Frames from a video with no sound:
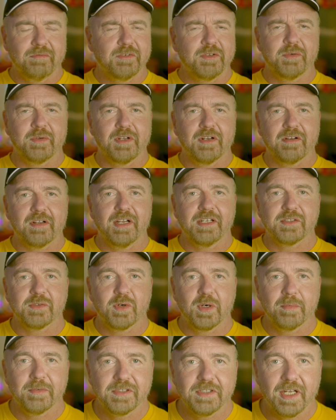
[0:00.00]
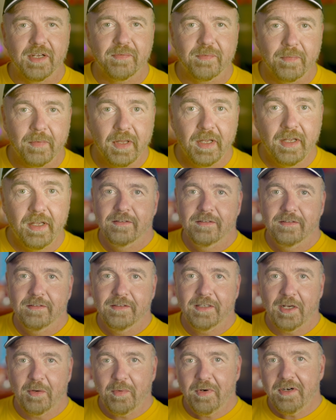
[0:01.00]
doing all kinds of horrible stuff.
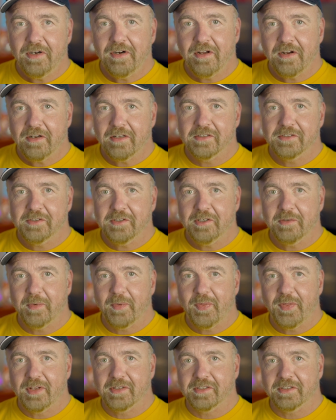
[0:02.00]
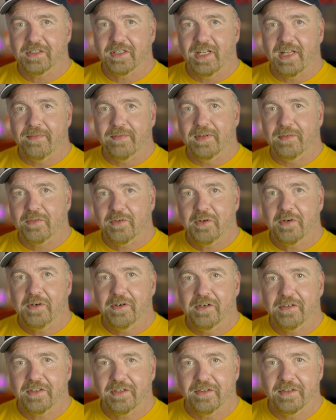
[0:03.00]
Now, we're not concerned with things like the level of
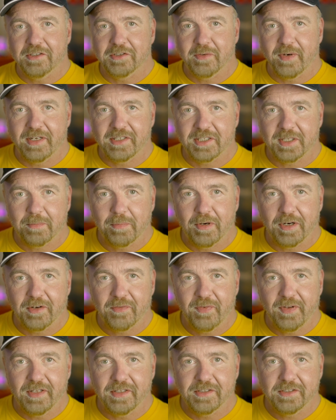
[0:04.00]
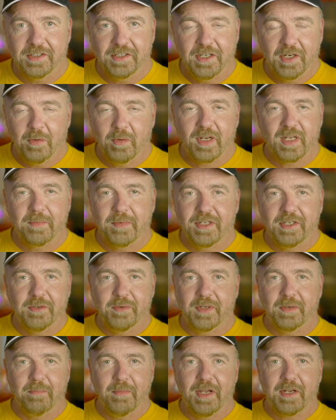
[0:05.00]
current in the Jurassic Park fence. We're going to be
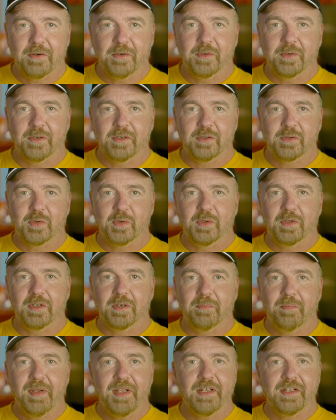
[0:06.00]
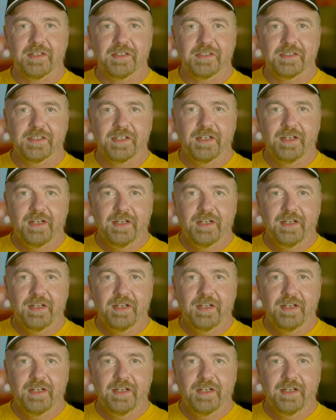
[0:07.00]
doing microcontroller pins.